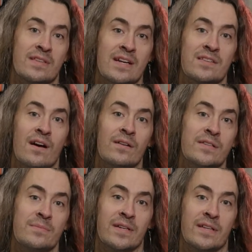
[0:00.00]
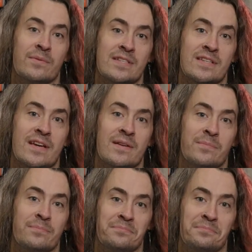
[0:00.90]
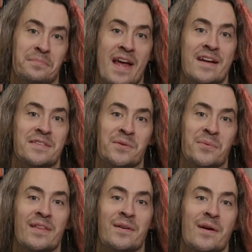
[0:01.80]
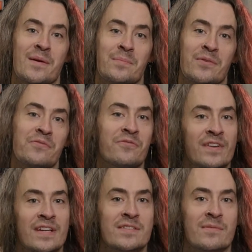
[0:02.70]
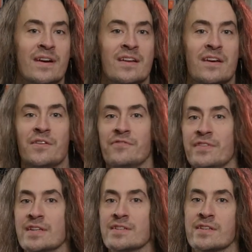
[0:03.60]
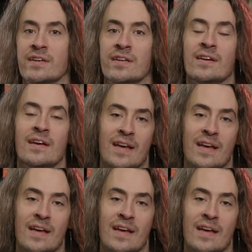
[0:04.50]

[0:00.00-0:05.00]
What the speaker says: That's ultimately what's going to answer whether or not a boat fits right, feels good.